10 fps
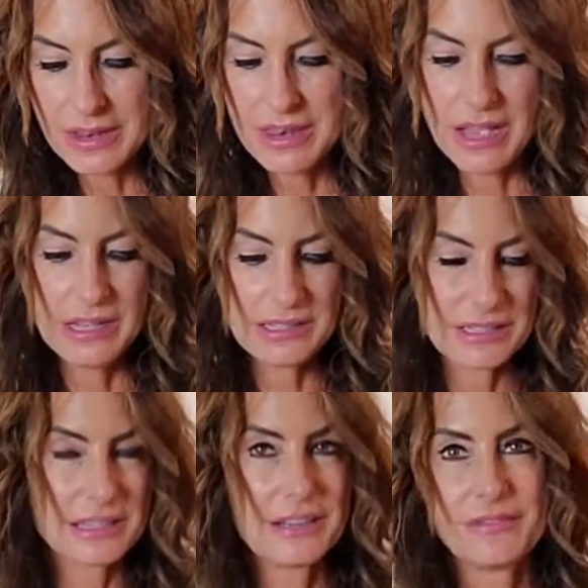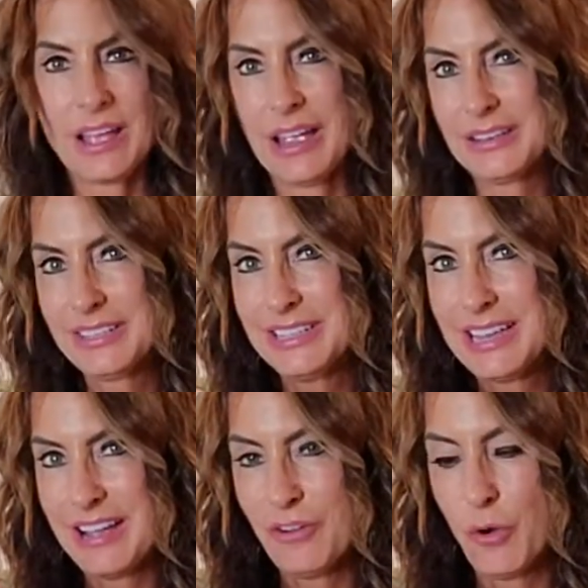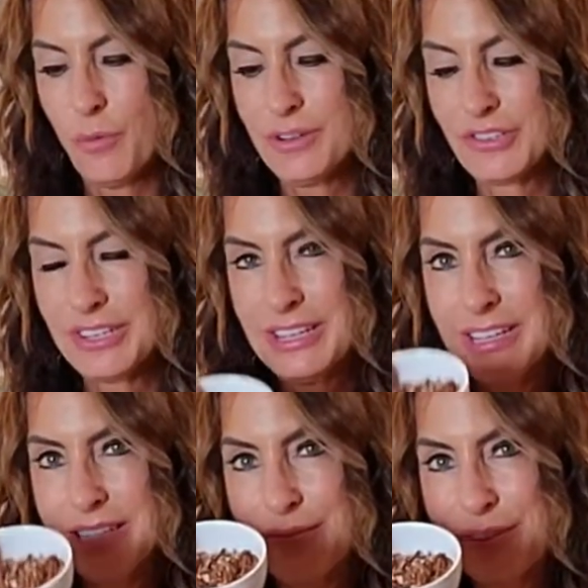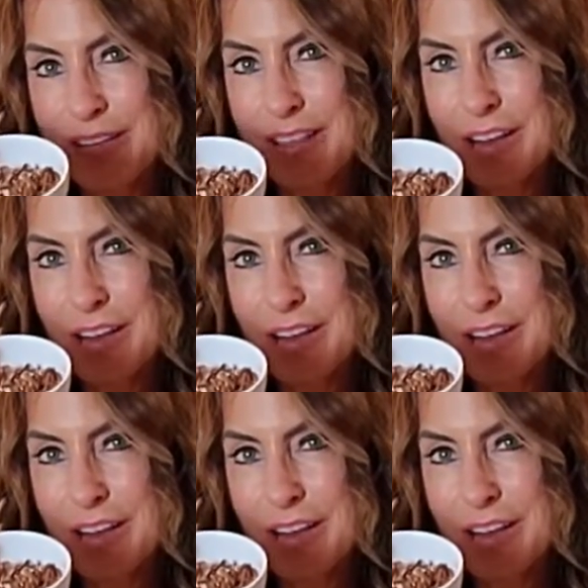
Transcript: Nuts, I didn't have a whole bunch of nuts, but